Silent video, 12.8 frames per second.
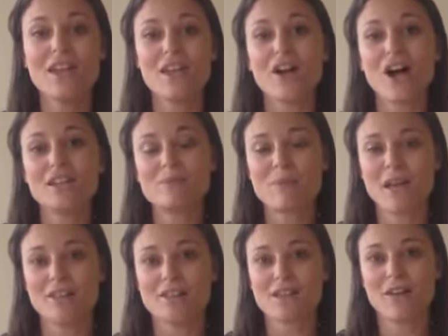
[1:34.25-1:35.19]
It all
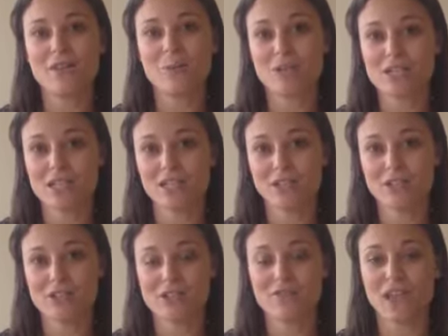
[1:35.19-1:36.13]
depends on the
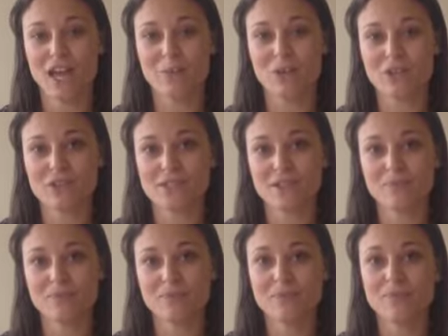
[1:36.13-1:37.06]
particulars of that
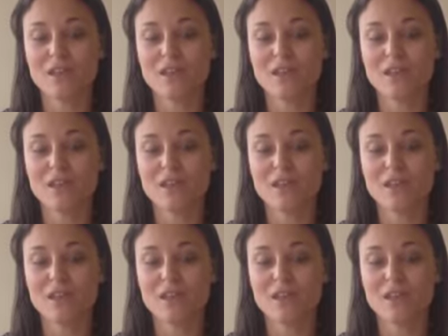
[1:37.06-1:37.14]
person.